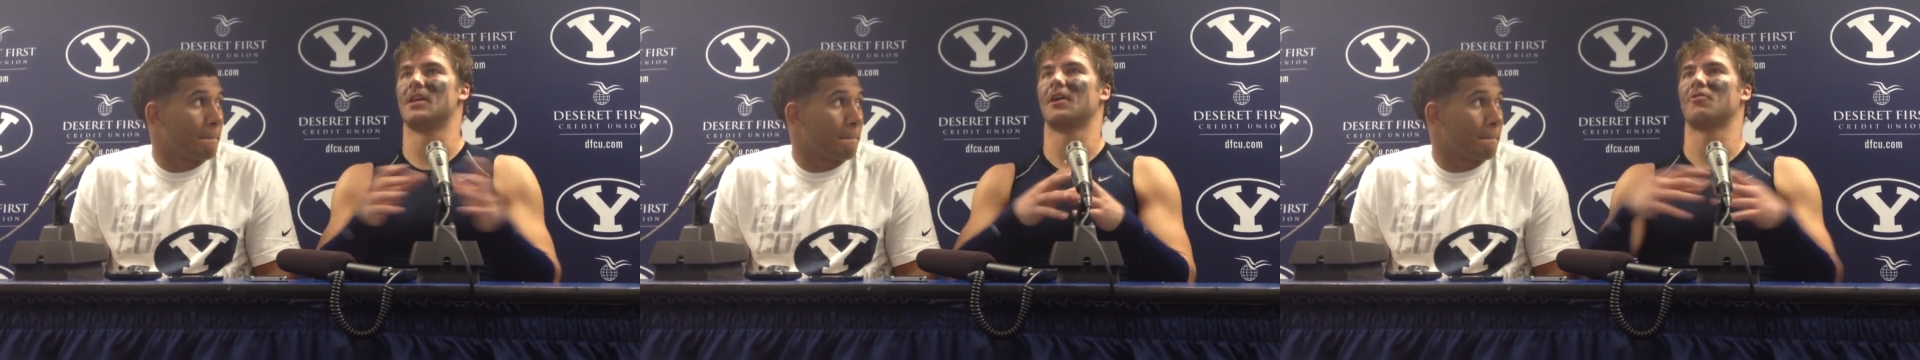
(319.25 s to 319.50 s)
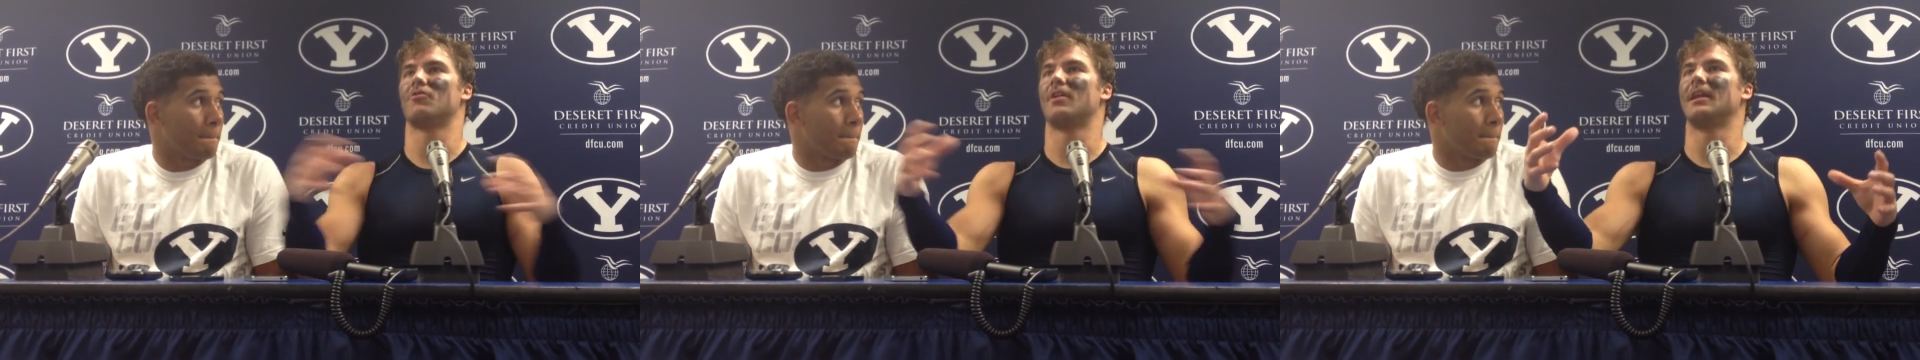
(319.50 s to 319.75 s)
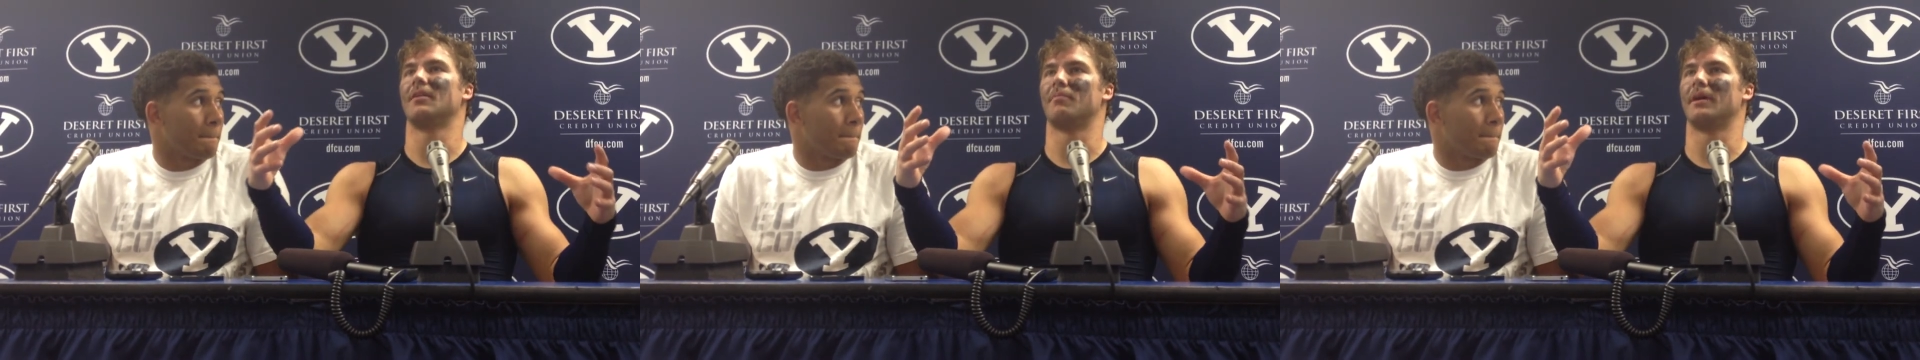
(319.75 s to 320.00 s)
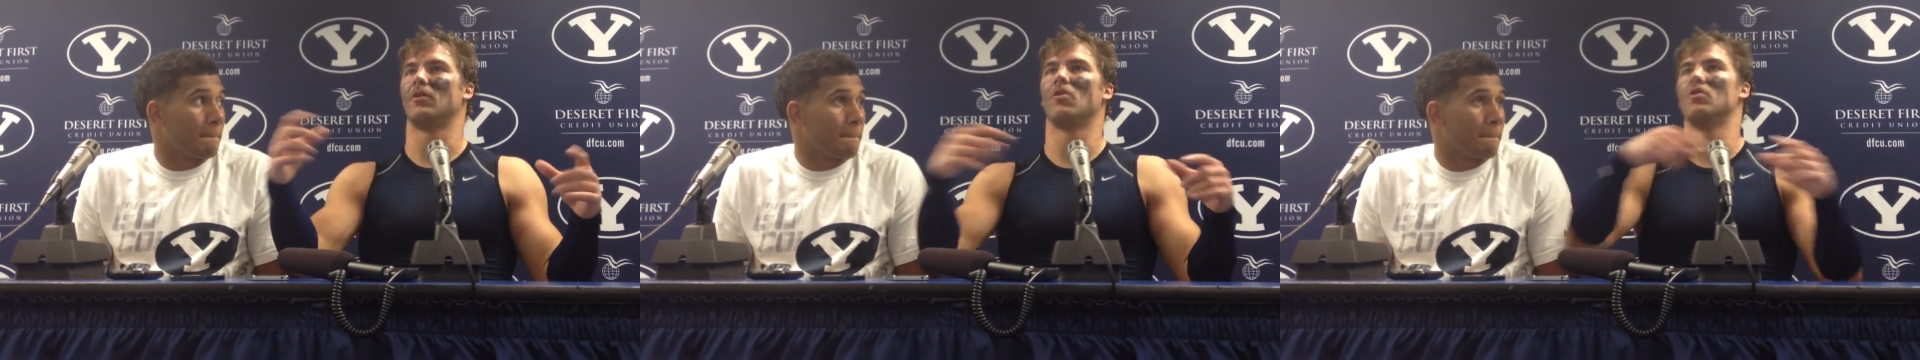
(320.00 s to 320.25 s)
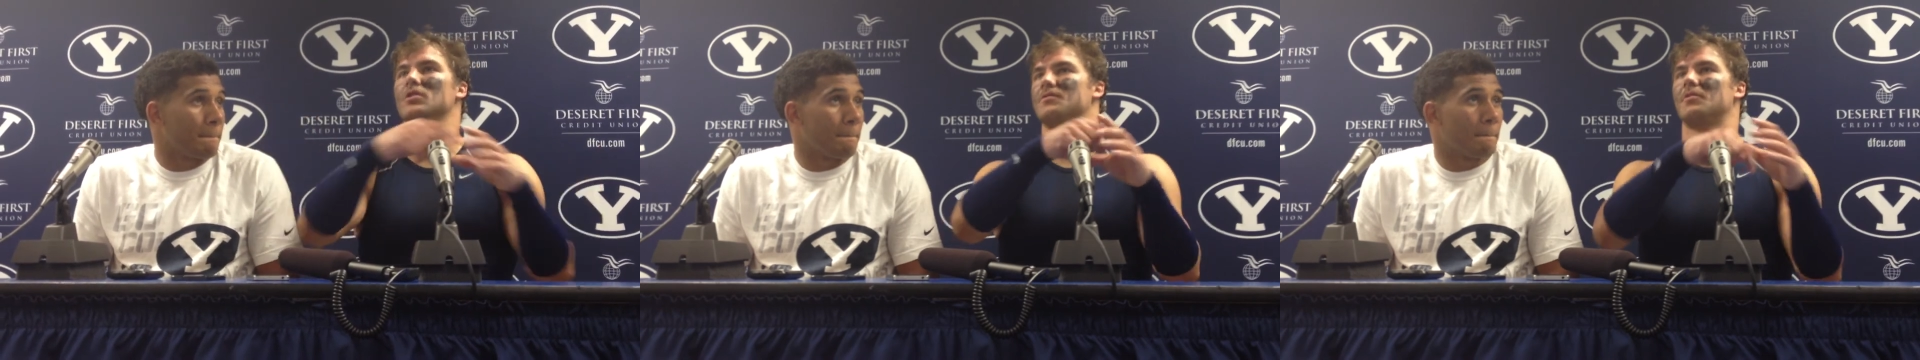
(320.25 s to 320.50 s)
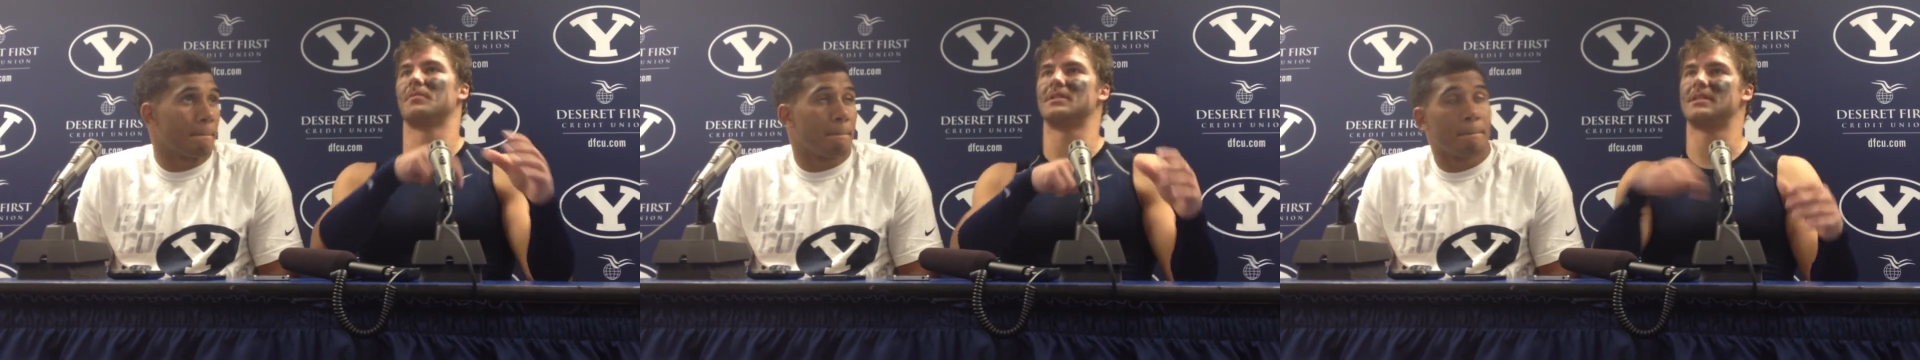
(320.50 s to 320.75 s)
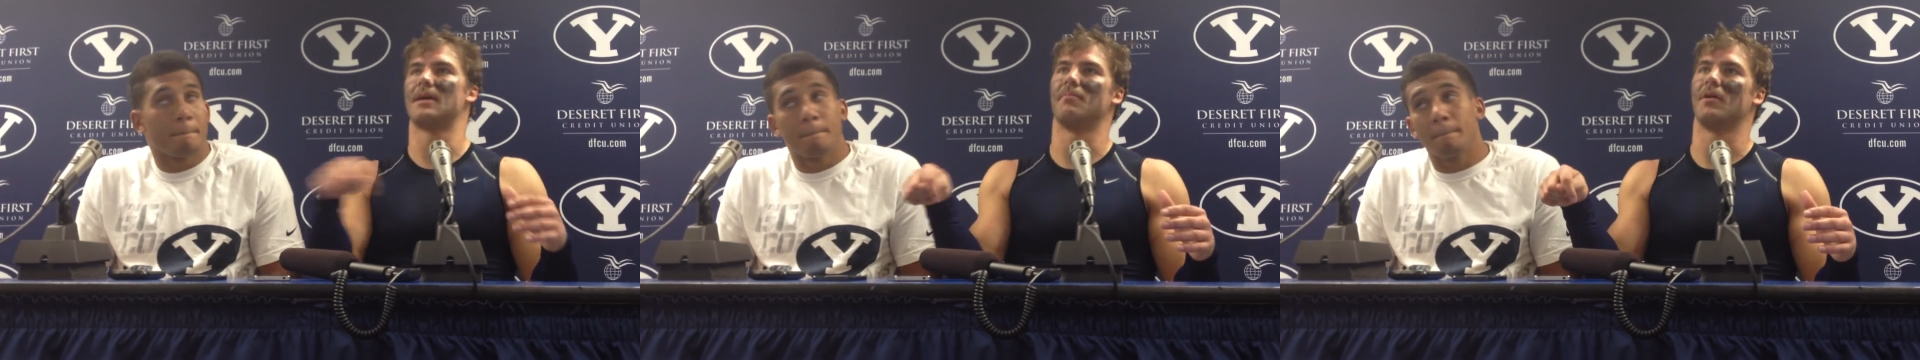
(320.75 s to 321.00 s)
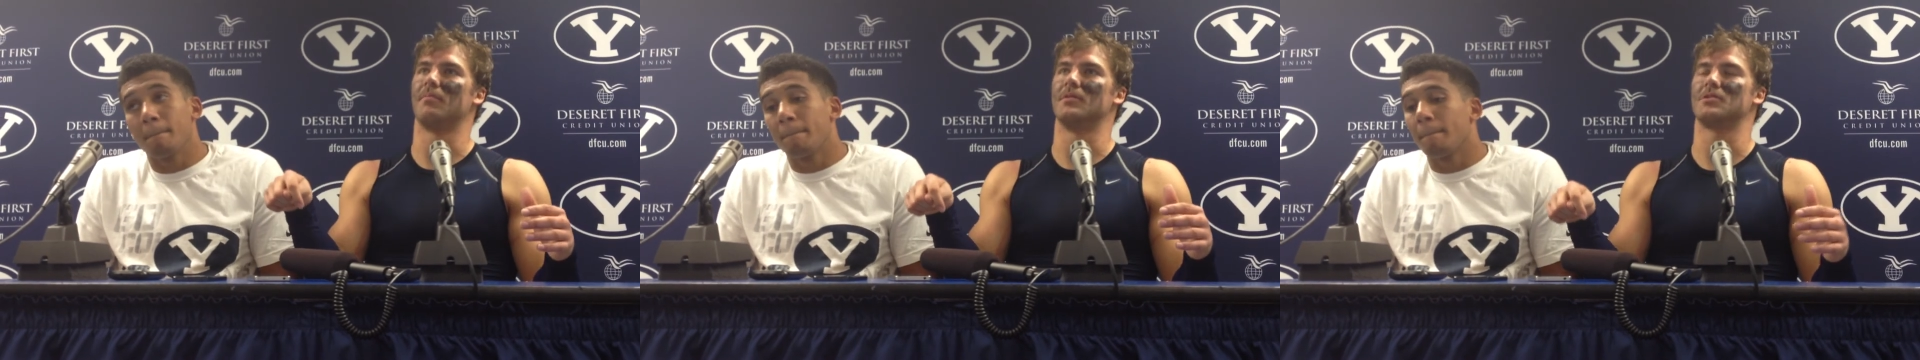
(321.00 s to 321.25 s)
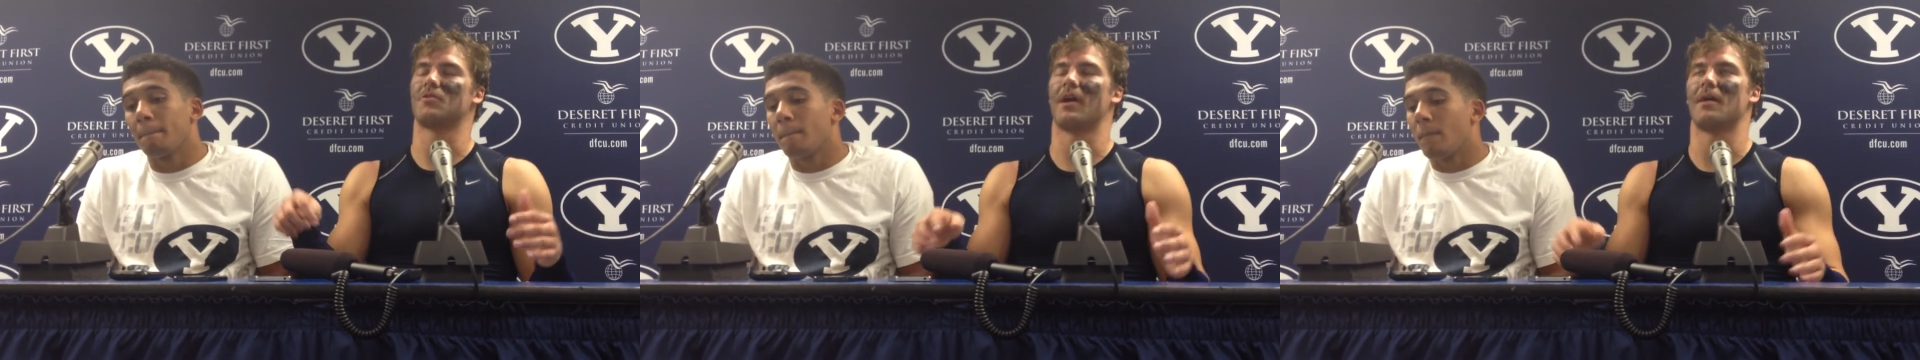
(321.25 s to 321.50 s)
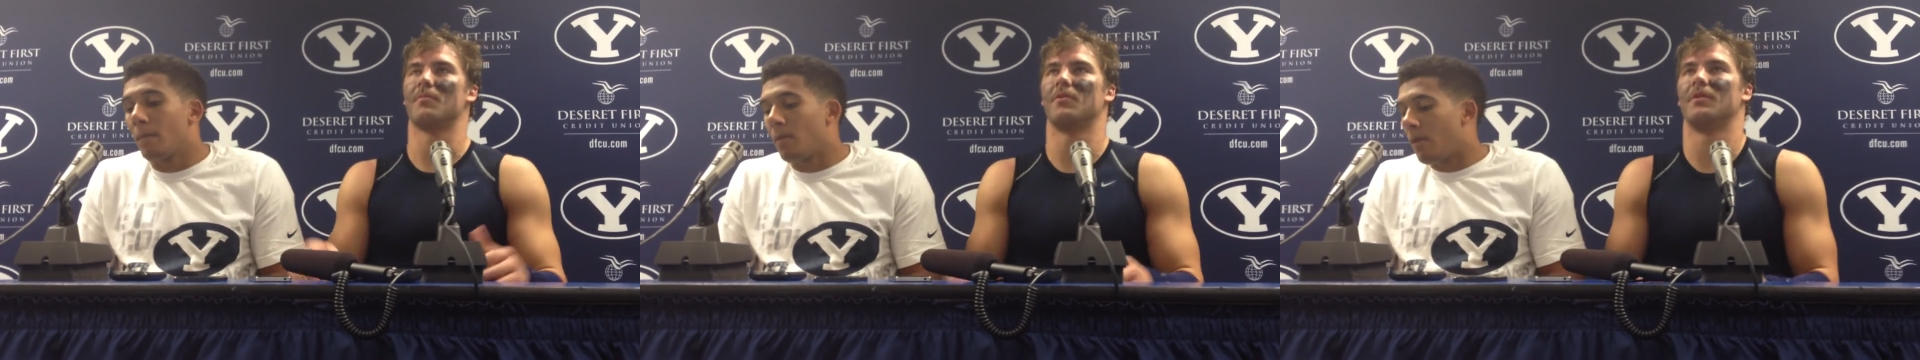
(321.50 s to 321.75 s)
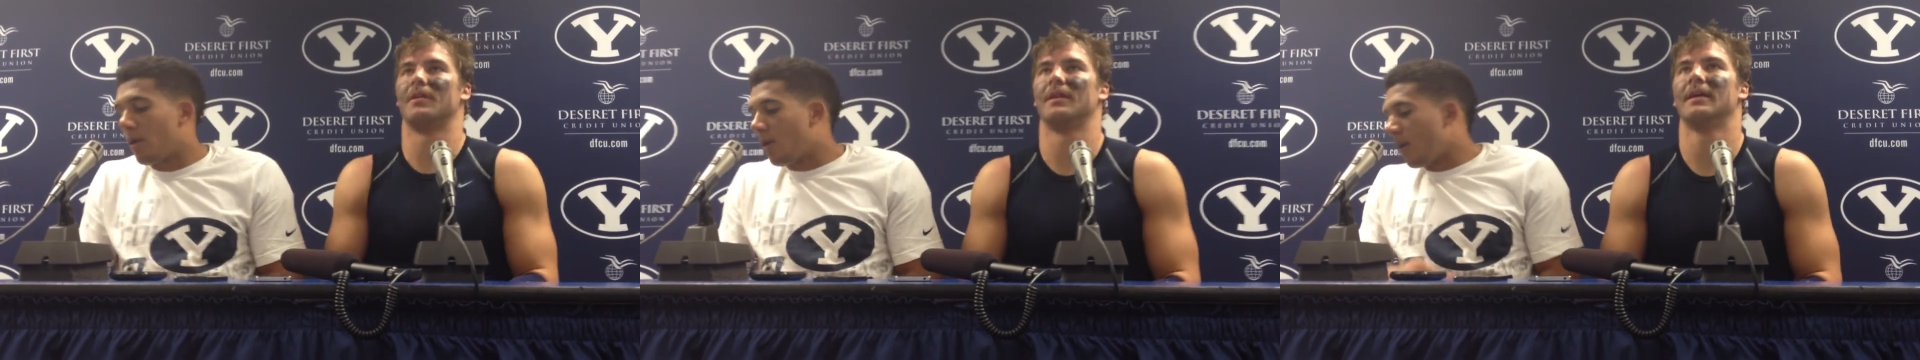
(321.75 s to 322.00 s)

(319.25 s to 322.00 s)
Speaker 1: not creating big holes for him to step up and scramble,